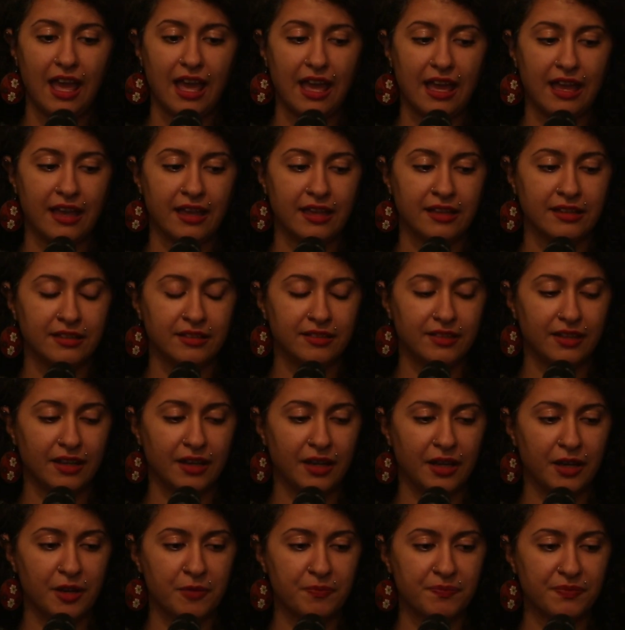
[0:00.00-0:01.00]
And
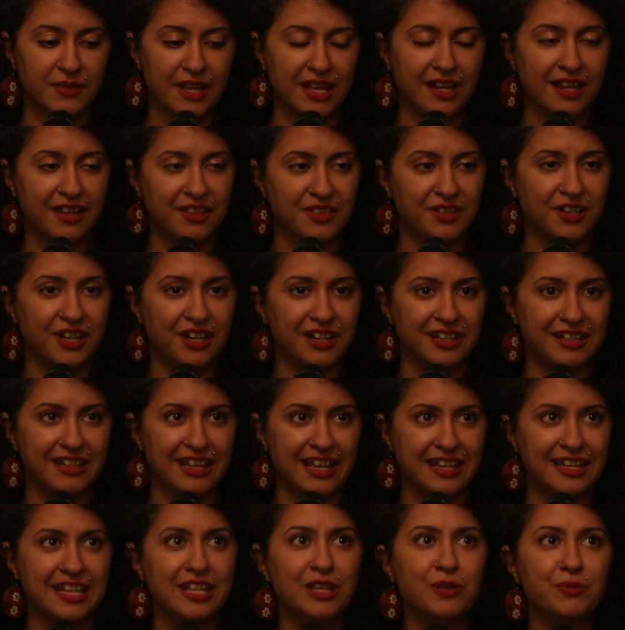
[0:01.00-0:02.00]
I thought,
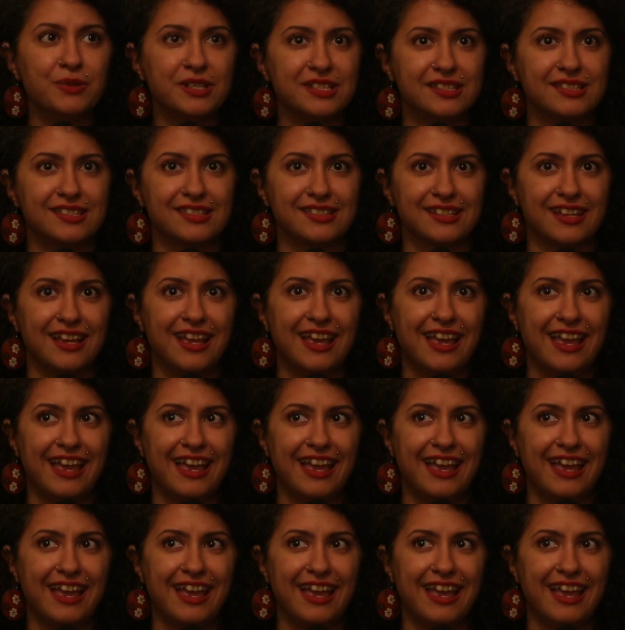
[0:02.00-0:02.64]
and he was,